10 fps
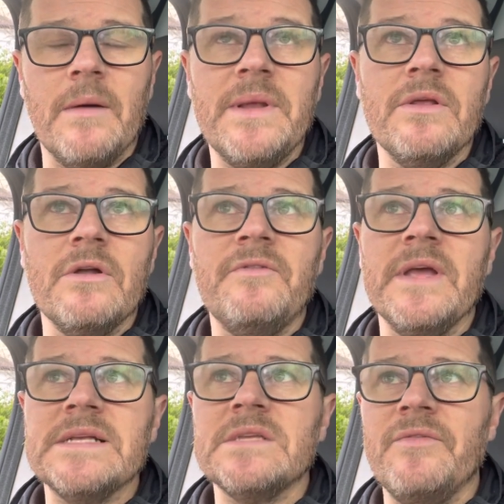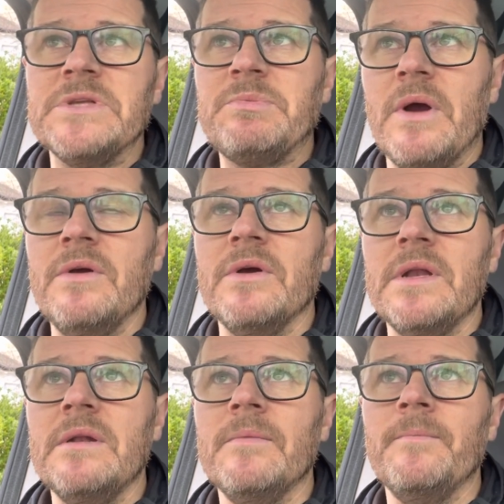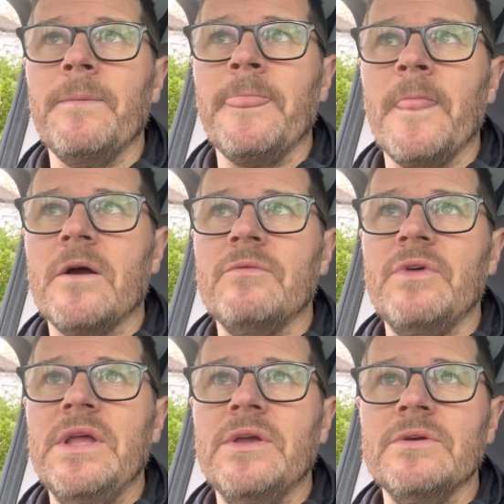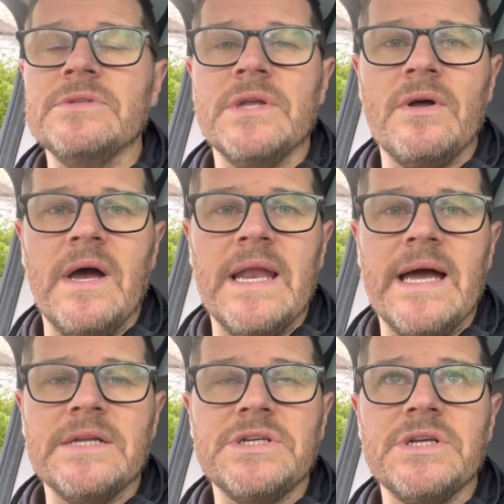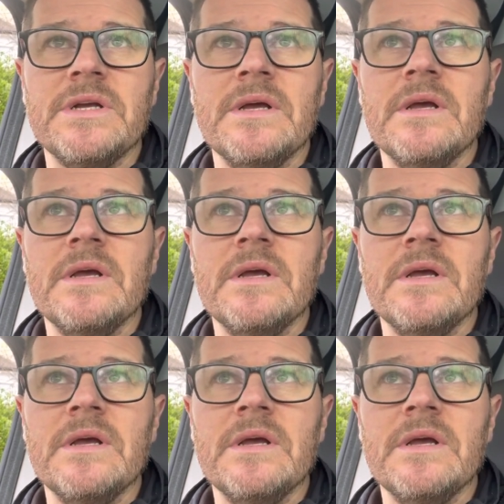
I mean, the good thing is nothing's broken. I can reuse the night latch.